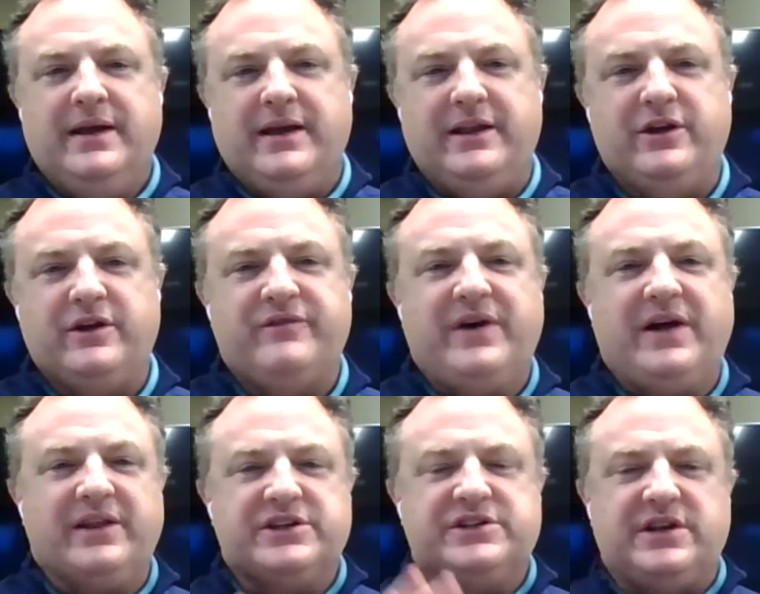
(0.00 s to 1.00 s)
and you can
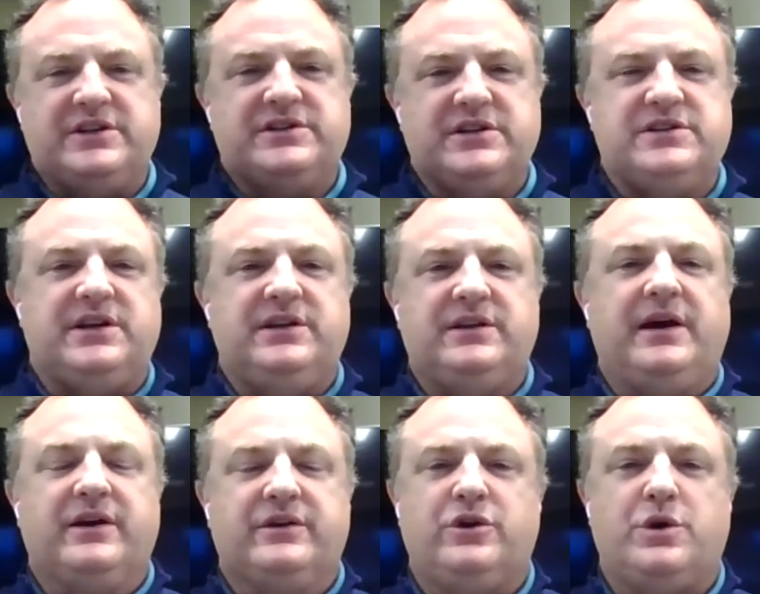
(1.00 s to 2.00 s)
file extensions into
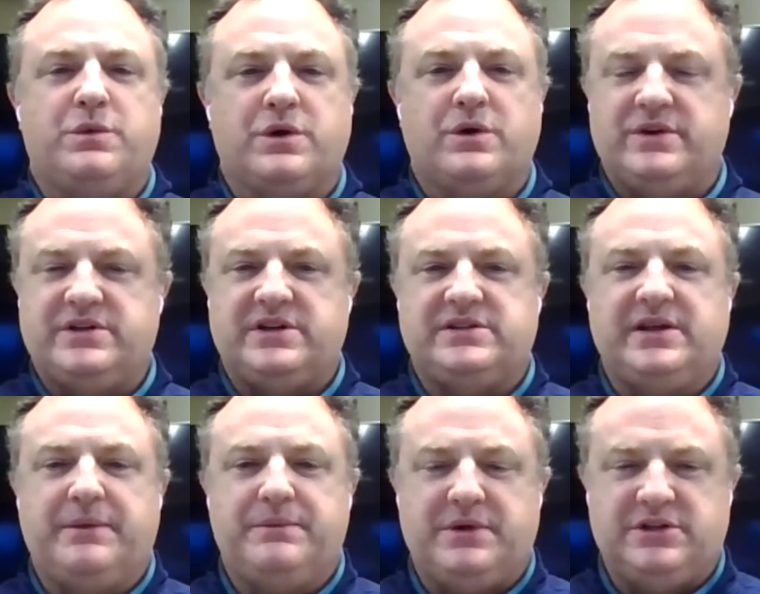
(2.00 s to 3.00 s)
October, which has
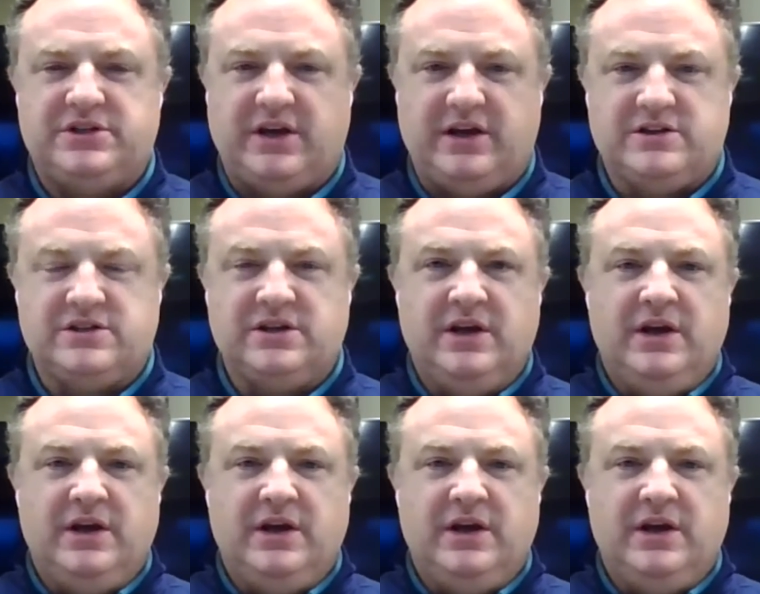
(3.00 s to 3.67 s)
not been changed.